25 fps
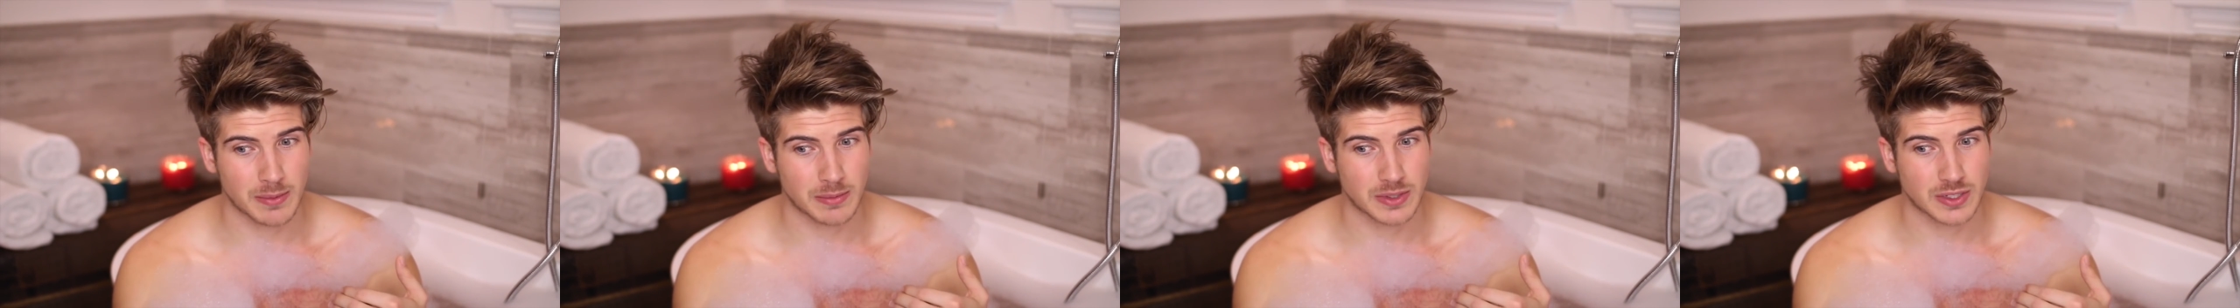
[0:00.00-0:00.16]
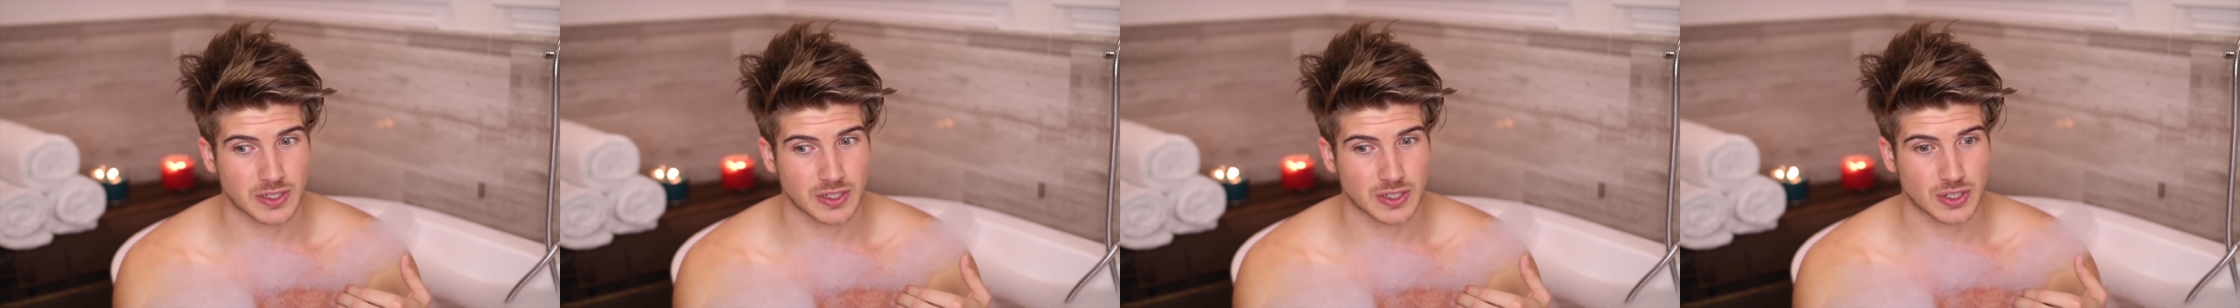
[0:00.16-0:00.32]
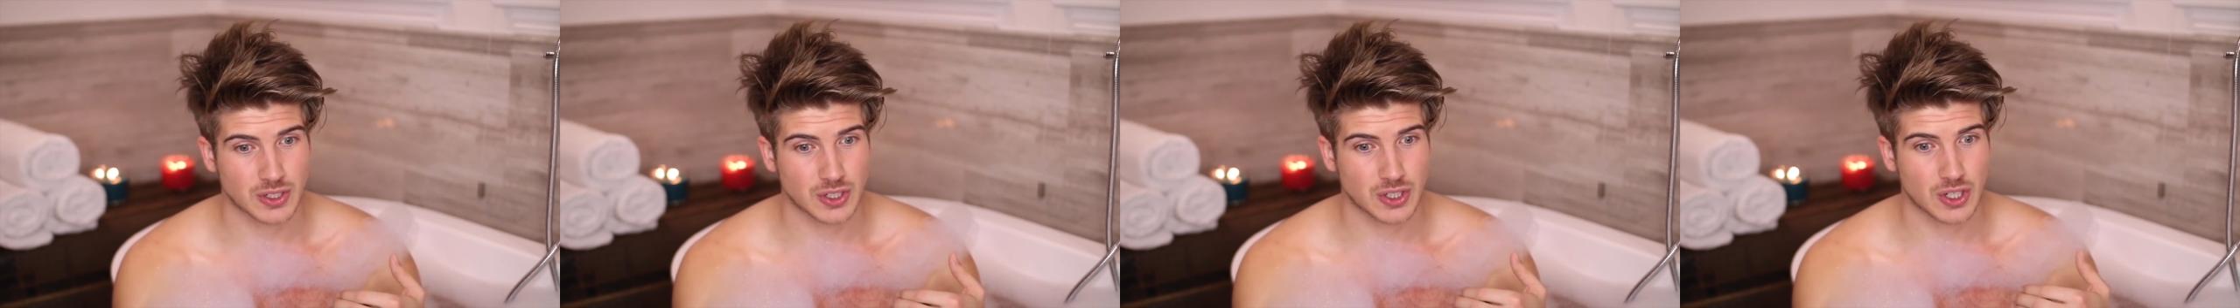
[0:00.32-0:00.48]
able
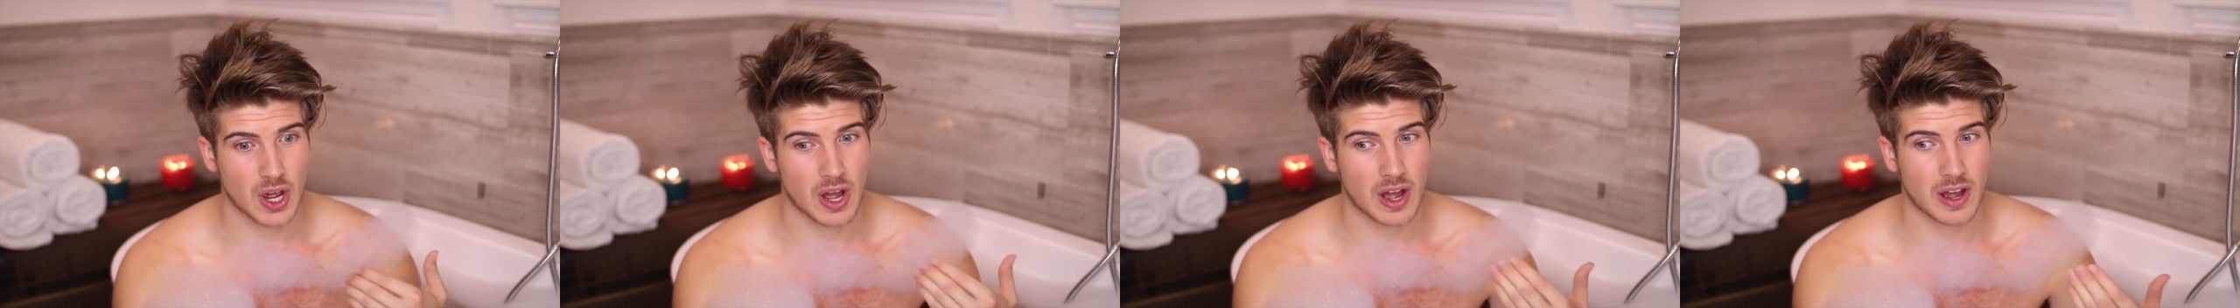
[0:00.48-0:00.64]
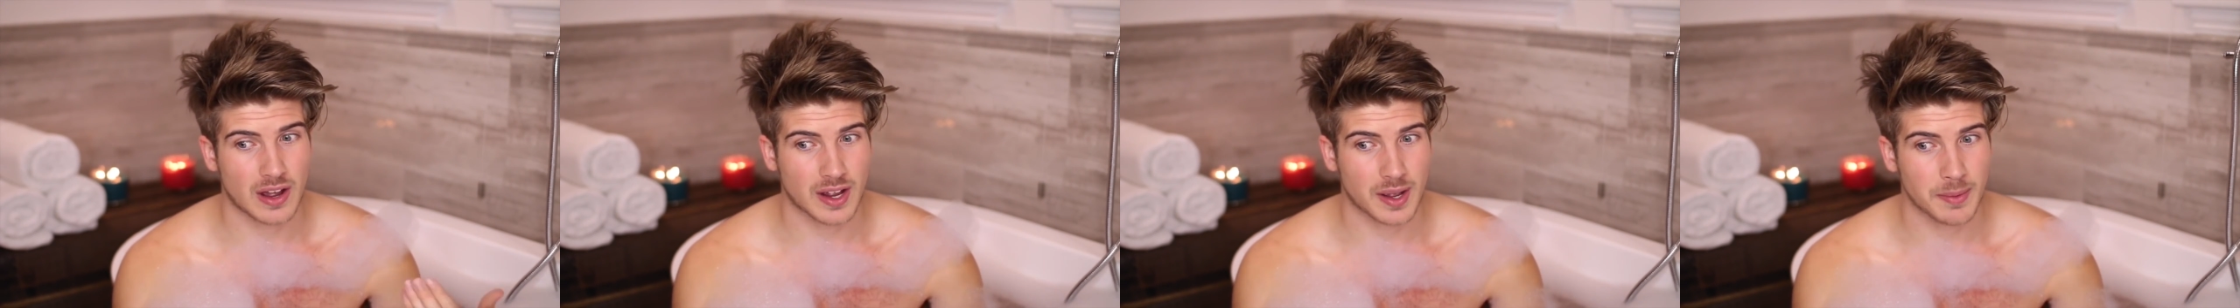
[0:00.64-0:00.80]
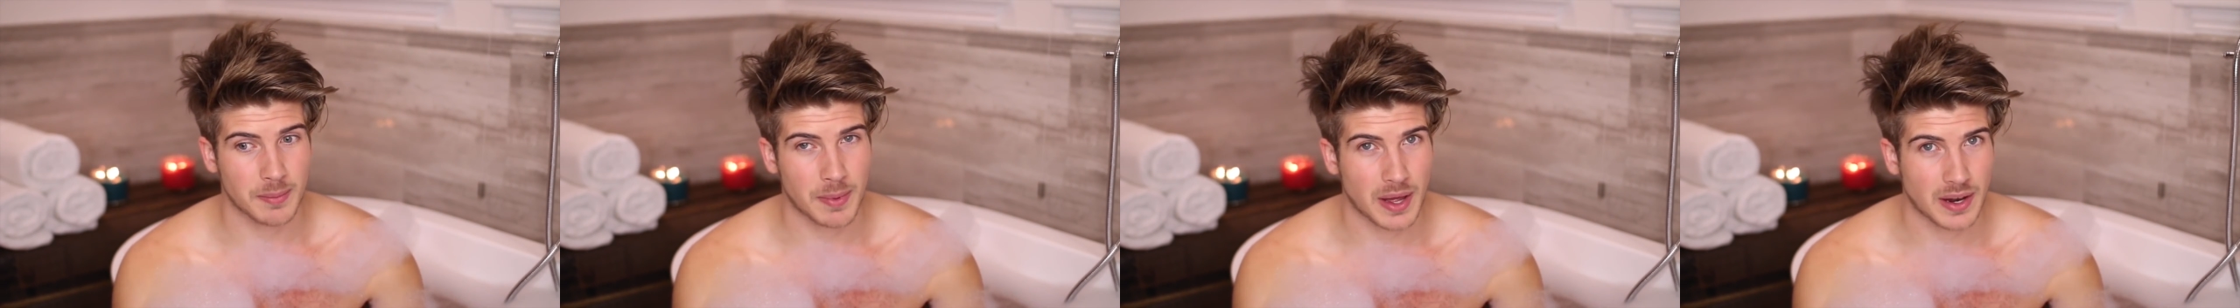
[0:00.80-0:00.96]
to
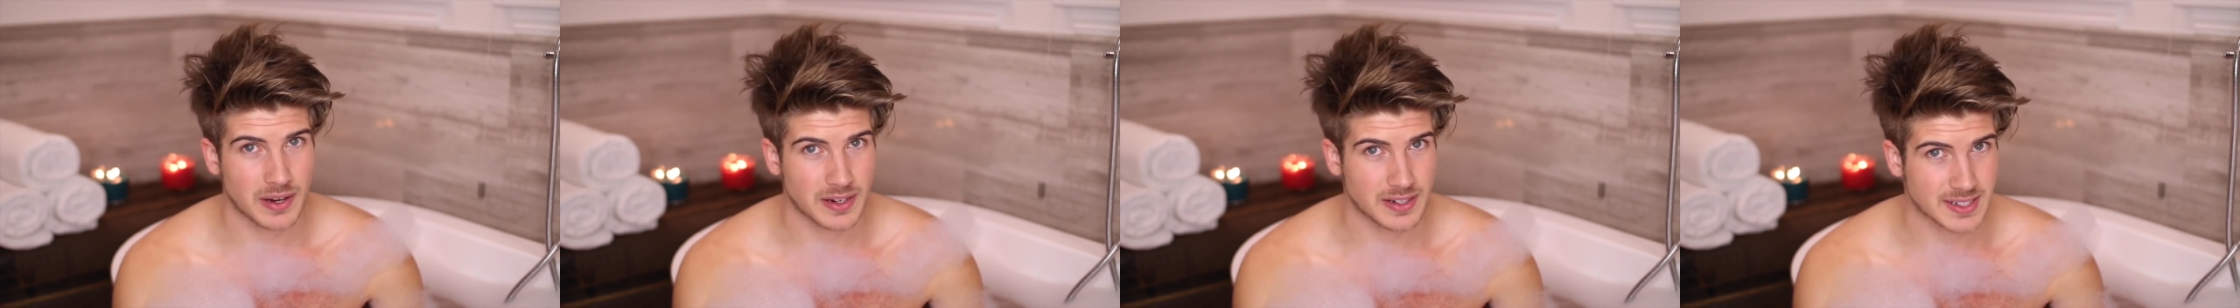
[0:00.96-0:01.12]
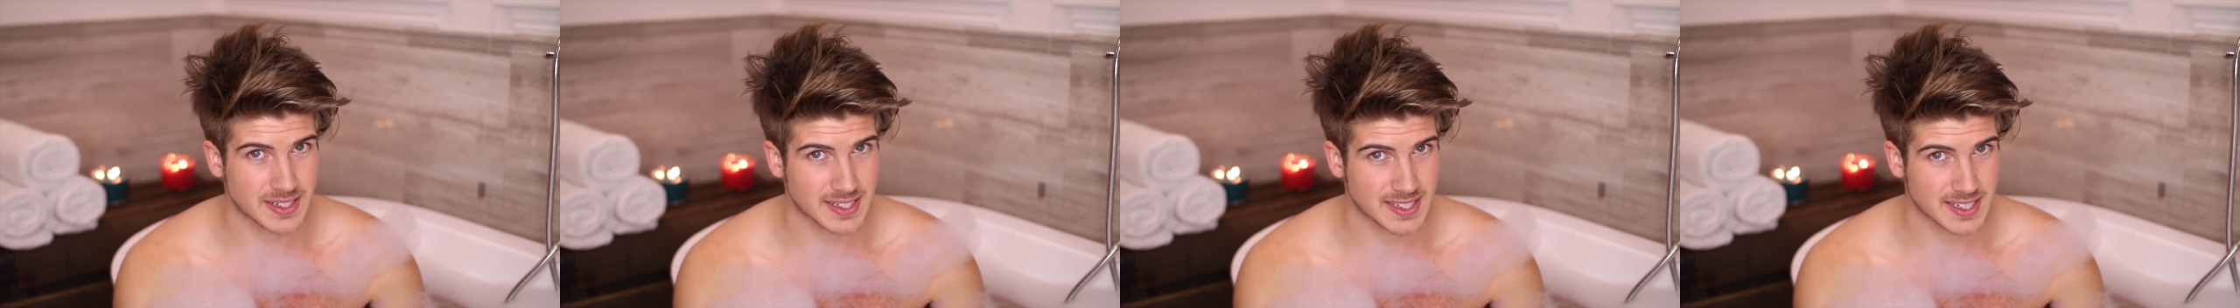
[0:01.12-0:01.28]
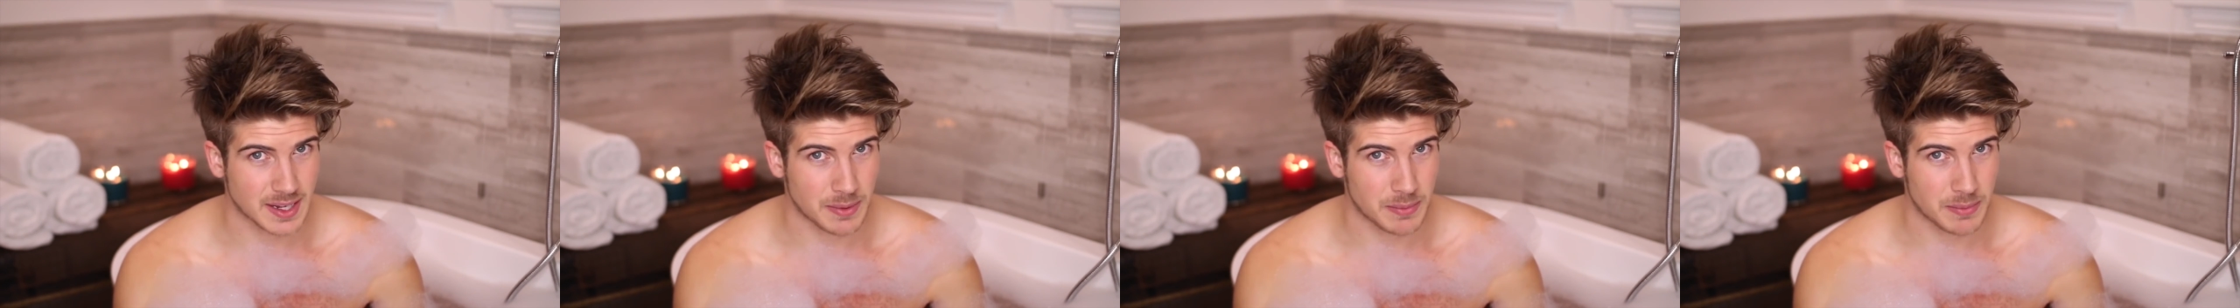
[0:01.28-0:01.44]
talk about it to